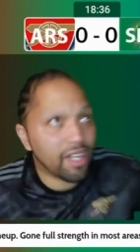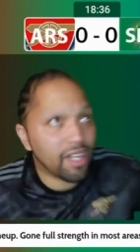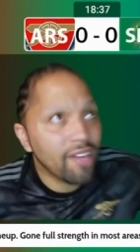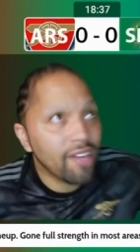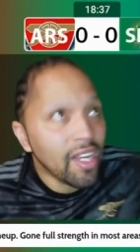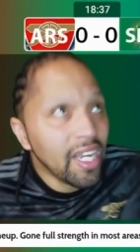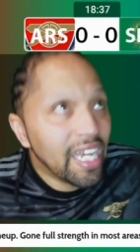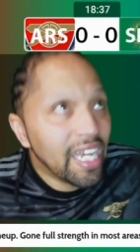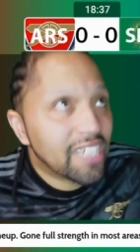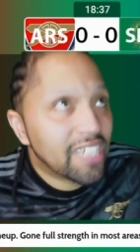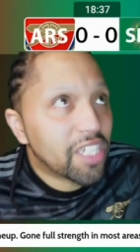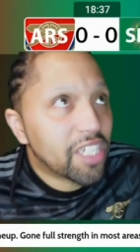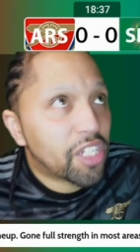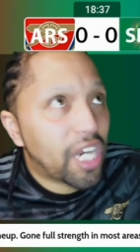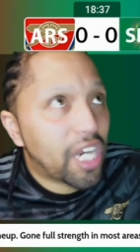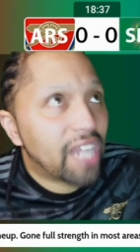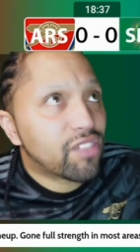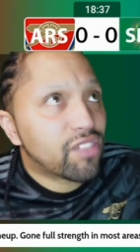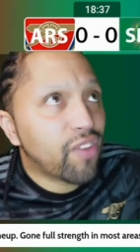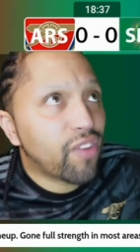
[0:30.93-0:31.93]
Here's a chance for
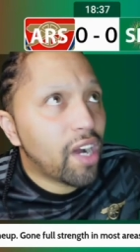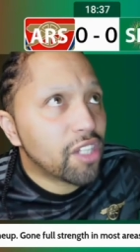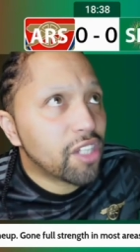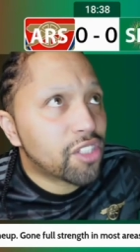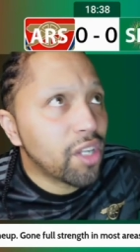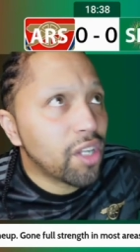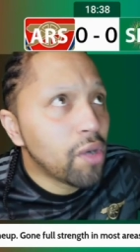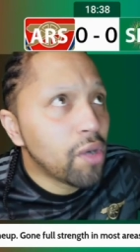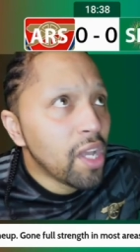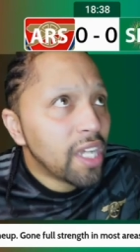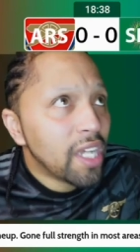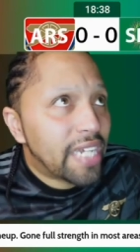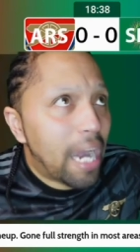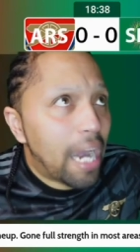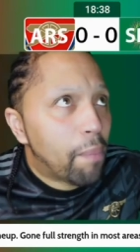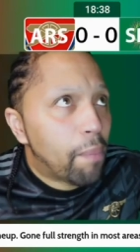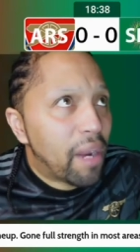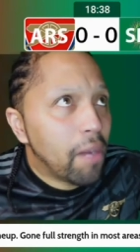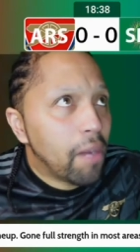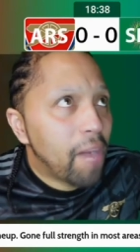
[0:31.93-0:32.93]
Arsenal. Gabriel
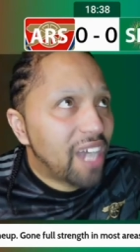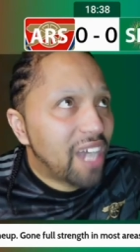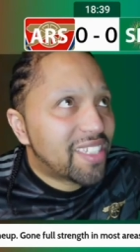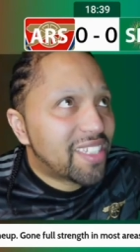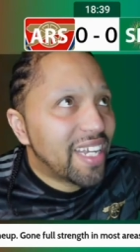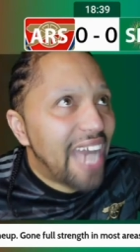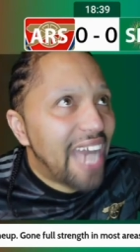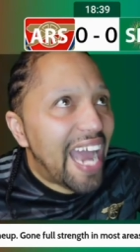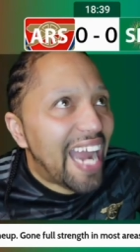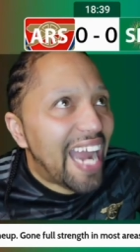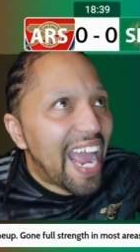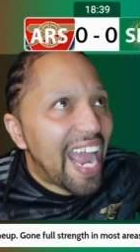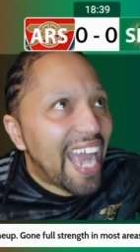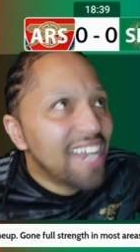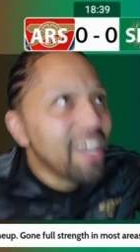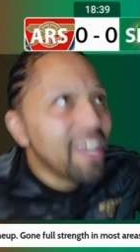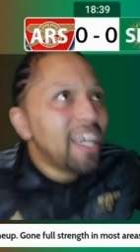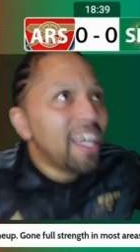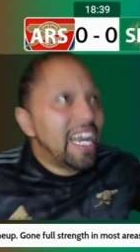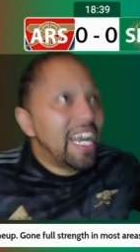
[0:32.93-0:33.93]
Martinelli
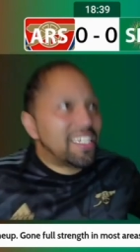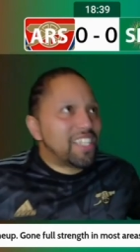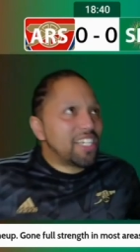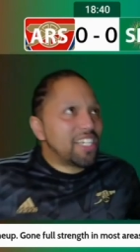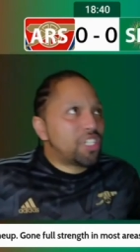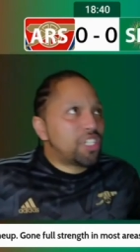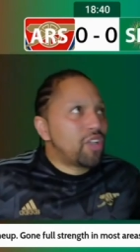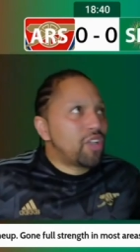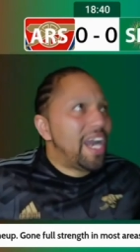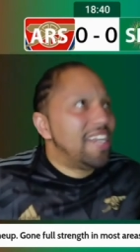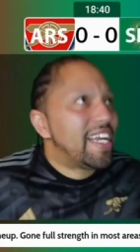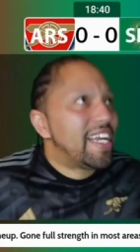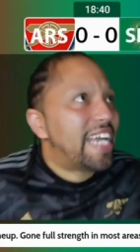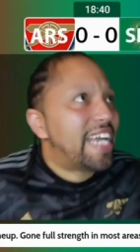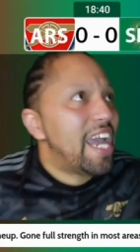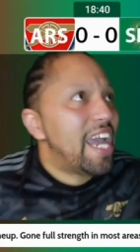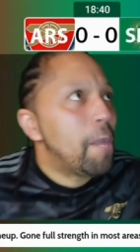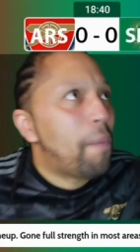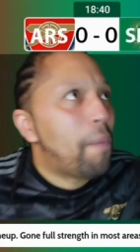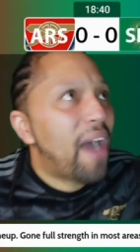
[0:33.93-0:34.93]
hits it straight. The keeper,
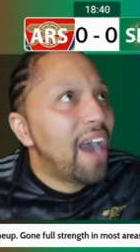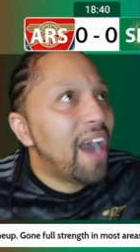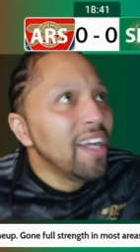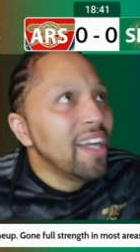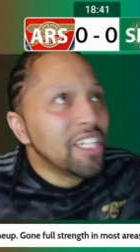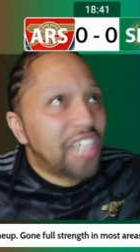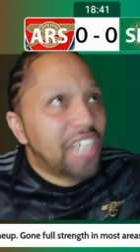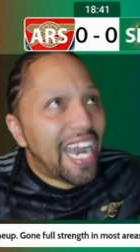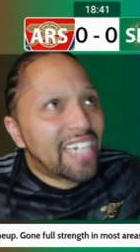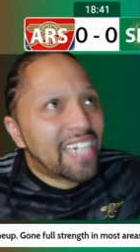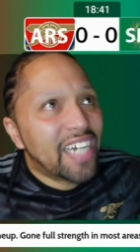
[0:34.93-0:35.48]
Xhaka.